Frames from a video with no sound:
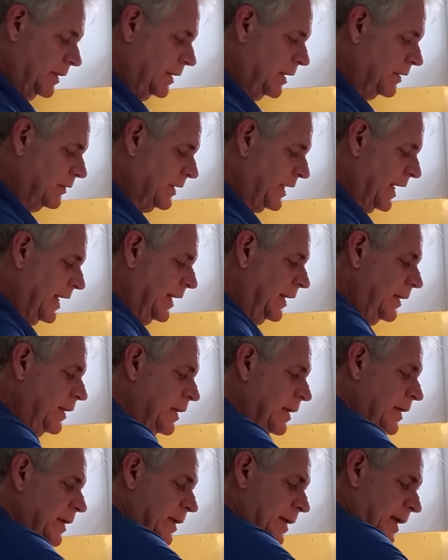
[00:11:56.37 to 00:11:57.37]
Okay,
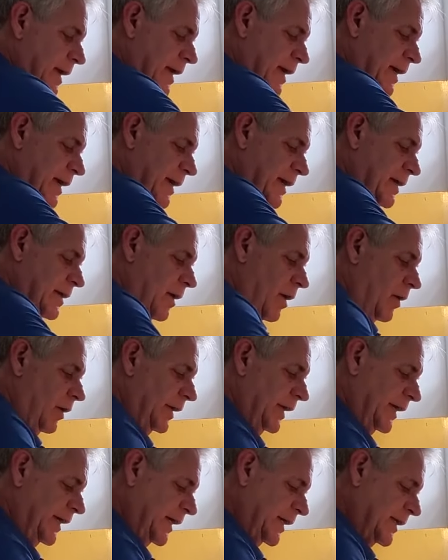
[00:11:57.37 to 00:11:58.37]
and all
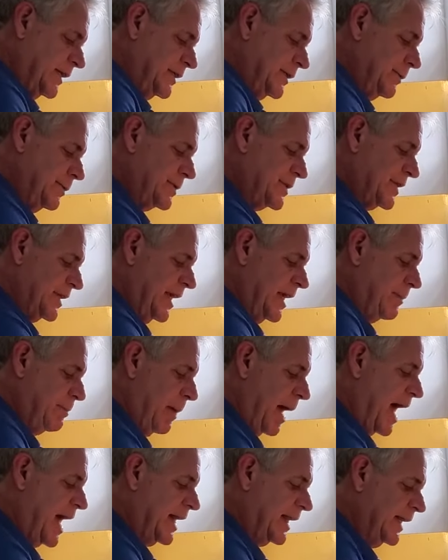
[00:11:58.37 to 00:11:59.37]
you got to do is keep
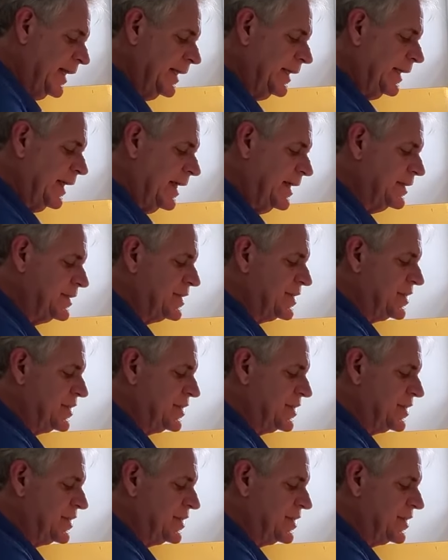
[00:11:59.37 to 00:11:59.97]
adding and